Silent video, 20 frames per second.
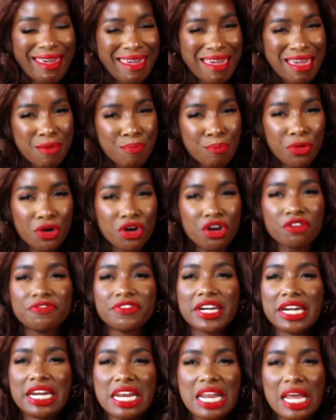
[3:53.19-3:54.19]
amber,
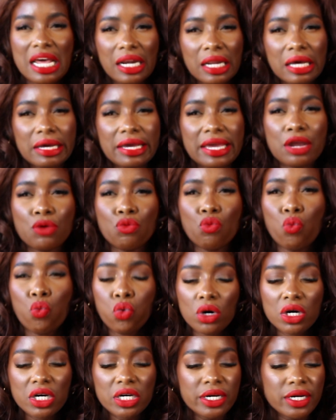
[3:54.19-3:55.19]
vanilla, and
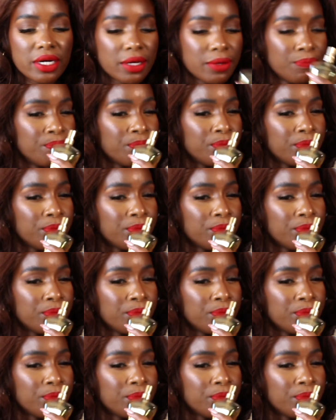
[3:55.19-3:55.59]
wood.